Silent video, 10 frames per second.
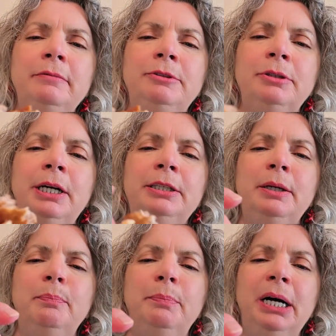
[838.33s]
of trying
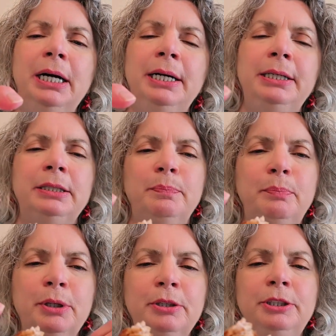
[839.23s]
to bite is
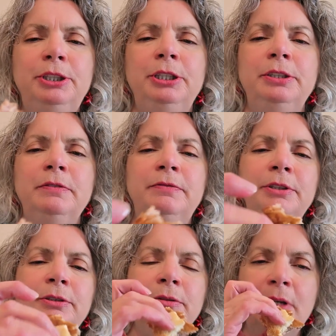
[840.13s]
pushing the
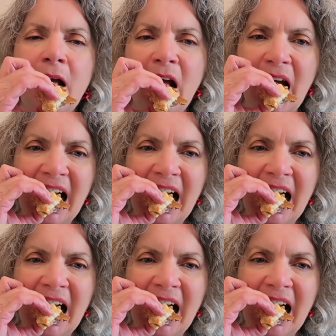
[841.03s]
food.